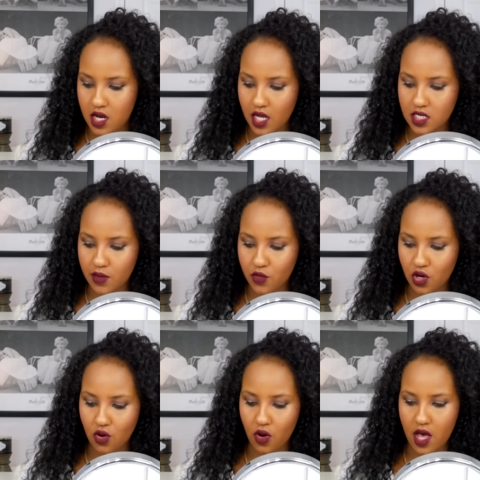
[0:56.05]
Next, I'm
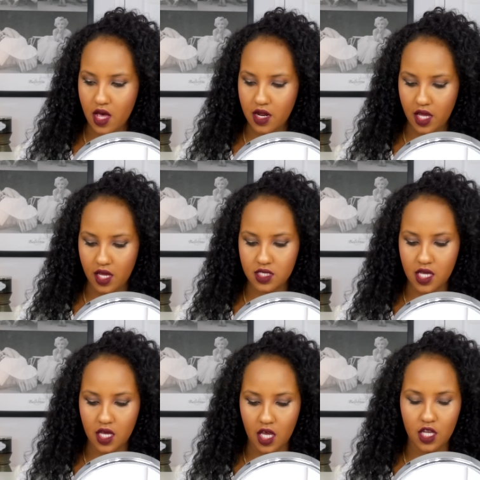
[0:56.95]
gonna go ahead and
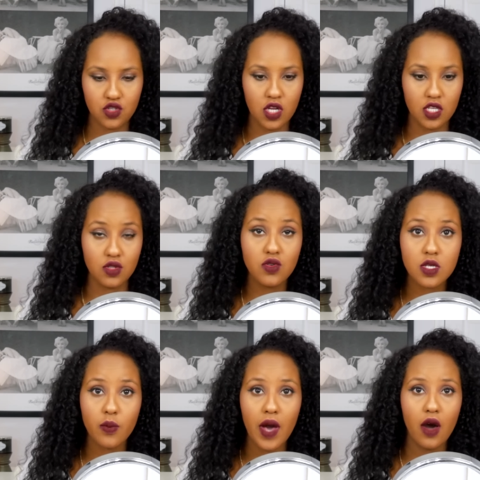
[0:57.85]
take a
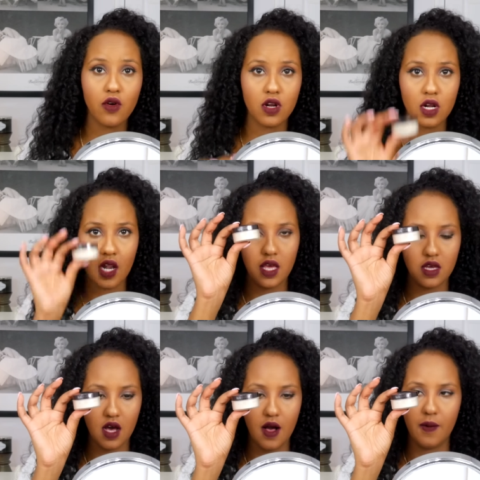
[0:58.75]
translucent powder,
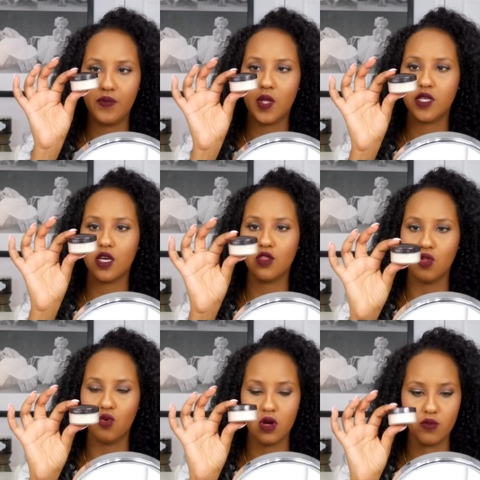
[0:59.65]
like um, I'm taking the
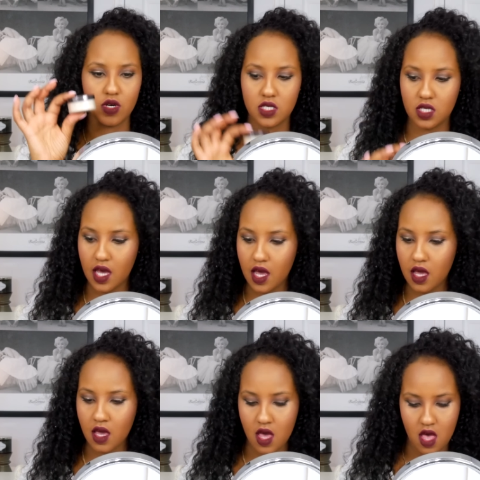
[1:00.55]
Laura Mercier,
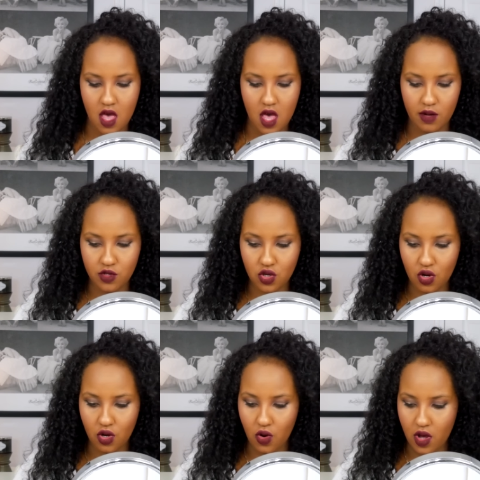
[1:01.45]
and I'm just
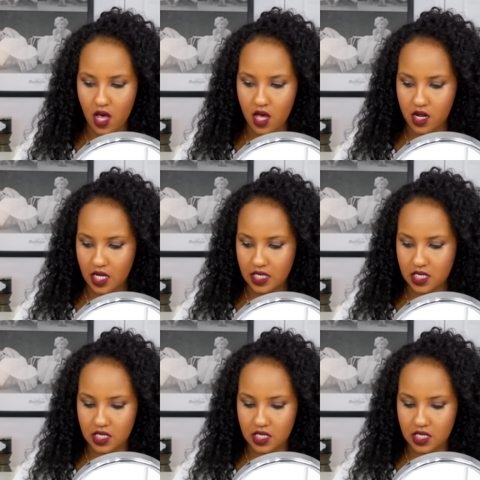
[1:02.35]
gonna go ahead and